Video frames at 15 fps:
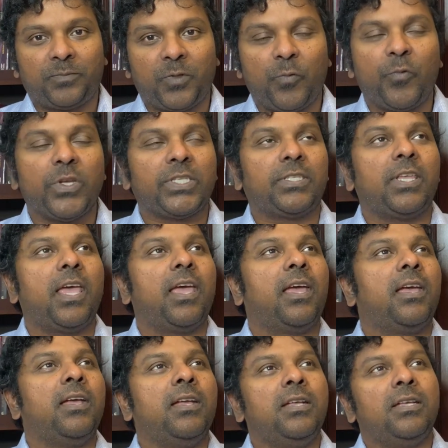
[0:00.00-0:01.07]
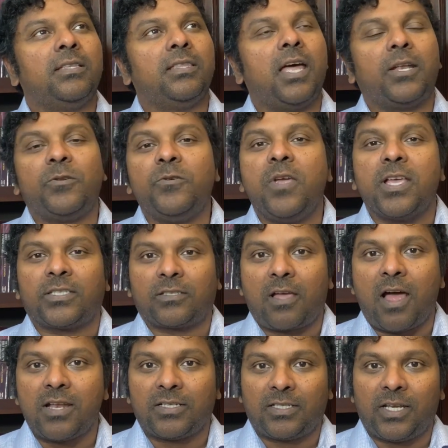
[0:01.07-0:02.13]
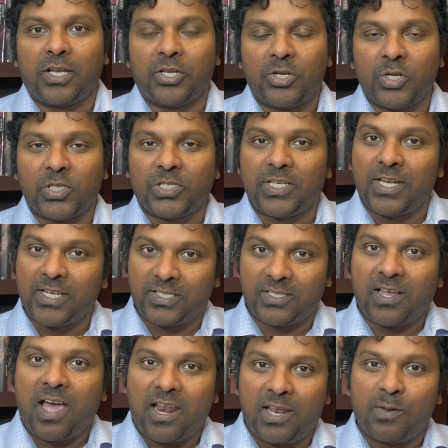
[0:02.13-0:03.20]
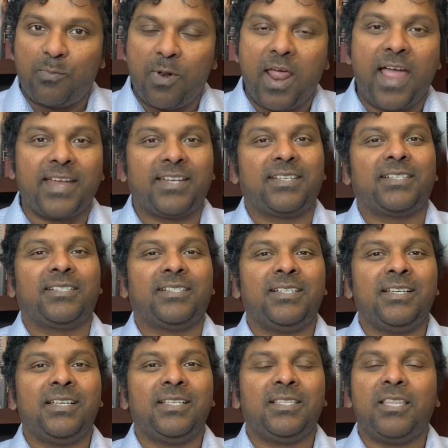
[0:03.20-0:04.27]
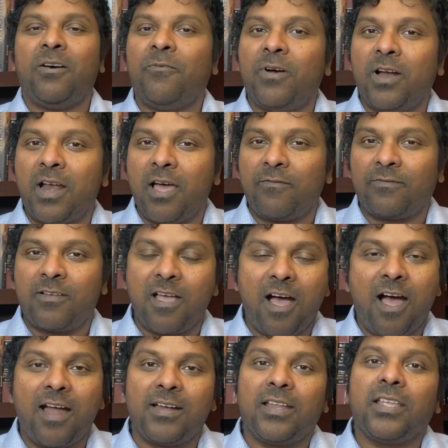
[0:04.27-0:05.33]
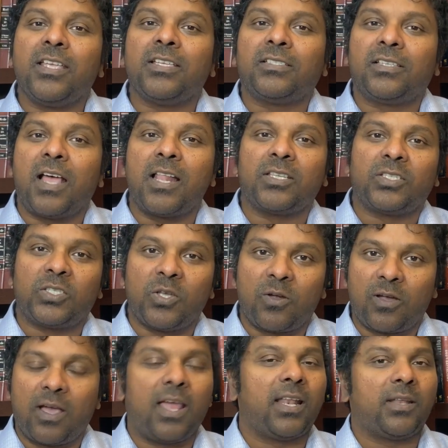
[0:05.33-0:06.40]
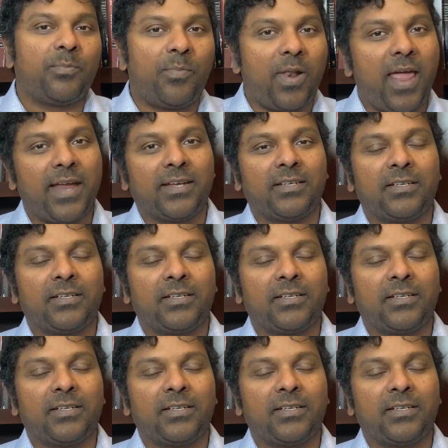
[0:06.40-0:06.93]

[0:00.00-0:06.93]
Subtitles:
We say that US Constitution is colorblind. The Word of God is also colorblind.